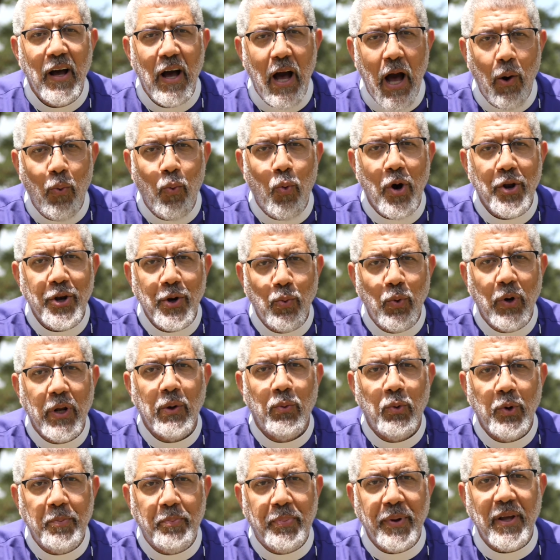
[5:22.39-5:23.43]
I wonder what
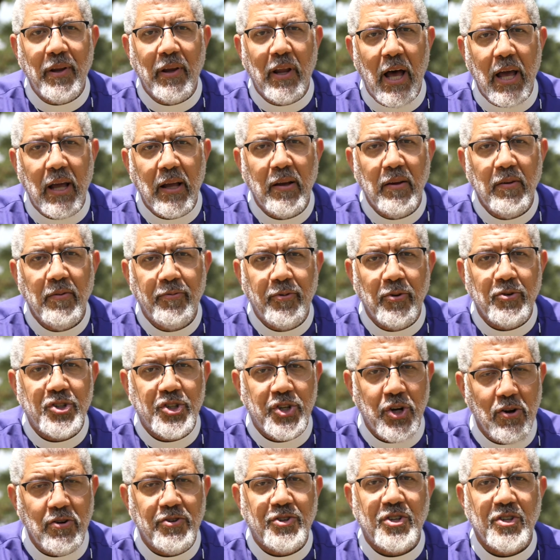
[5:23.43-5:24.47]
it would be like for
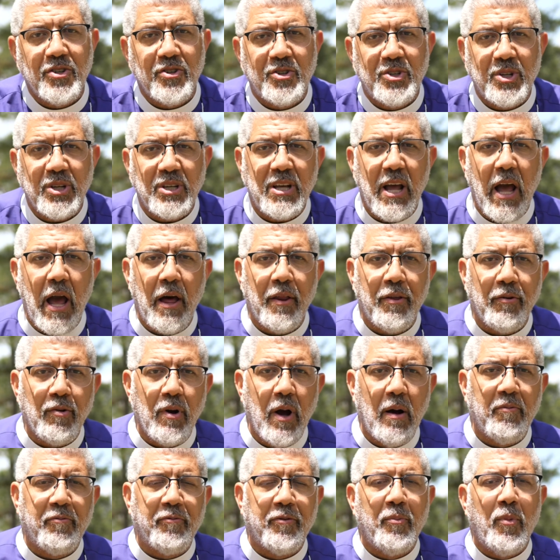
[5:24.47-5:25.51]
churches to gather
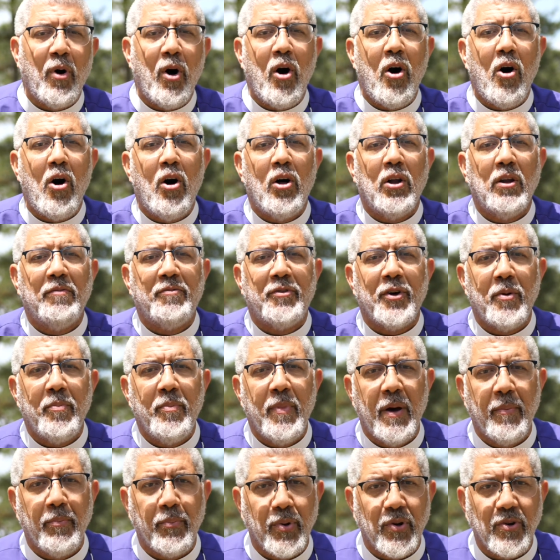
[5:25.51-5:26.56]
up from all of their
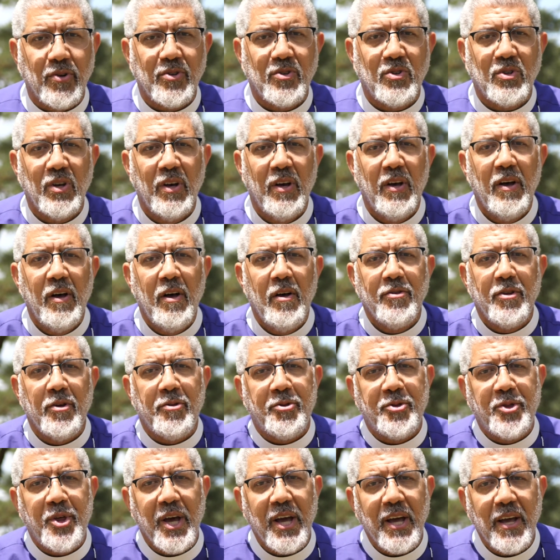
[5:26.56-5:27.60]
members the
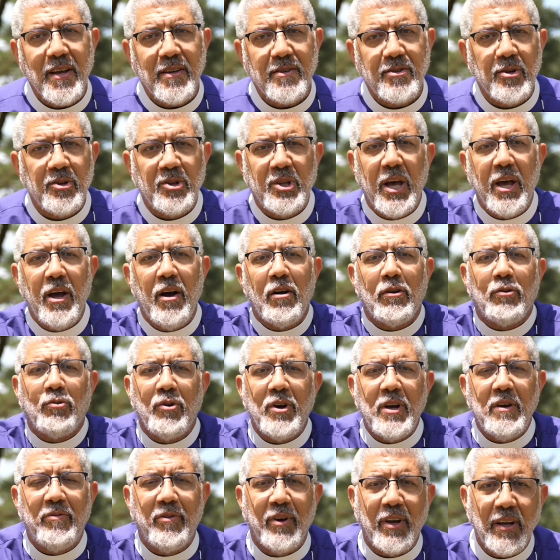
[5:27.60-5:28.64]
things that they are
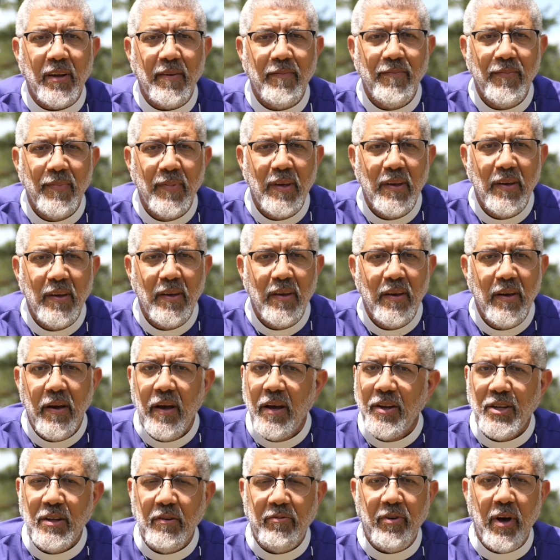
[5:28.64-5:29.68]
grieving
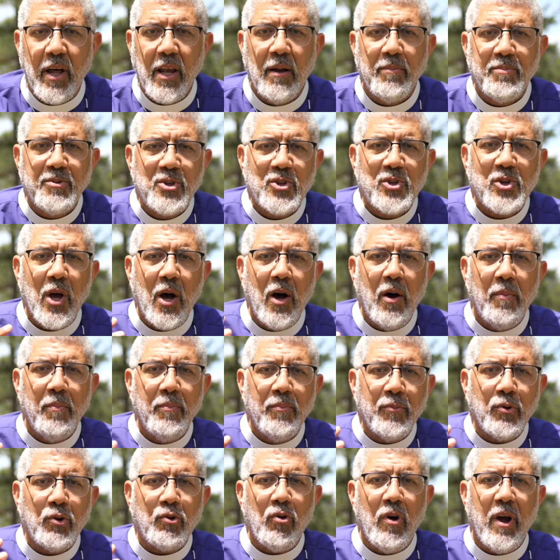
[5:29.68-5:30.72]
and develop
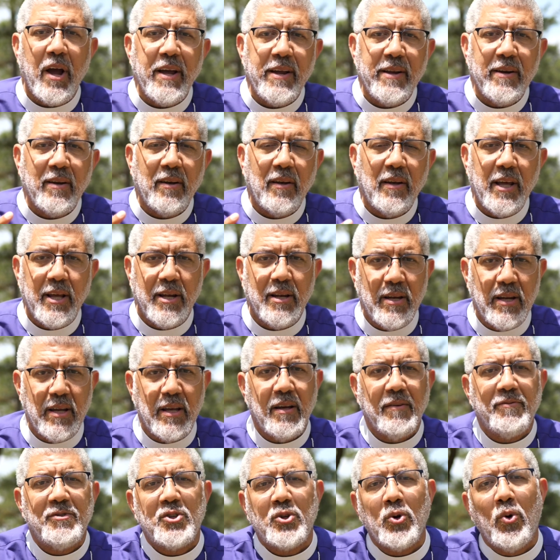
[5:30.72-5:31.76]
some great
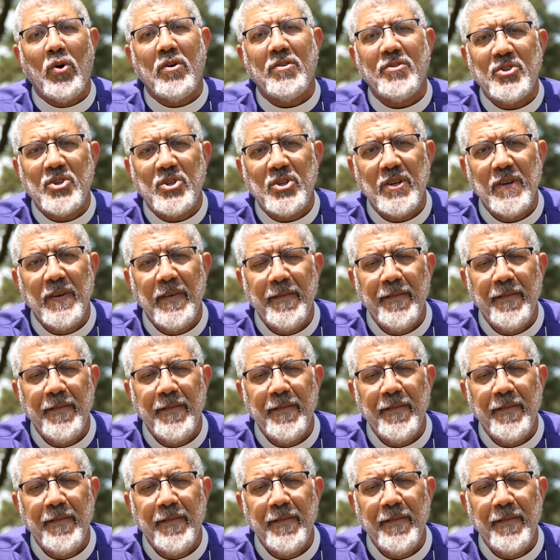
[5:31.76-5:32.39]
litany of sorts,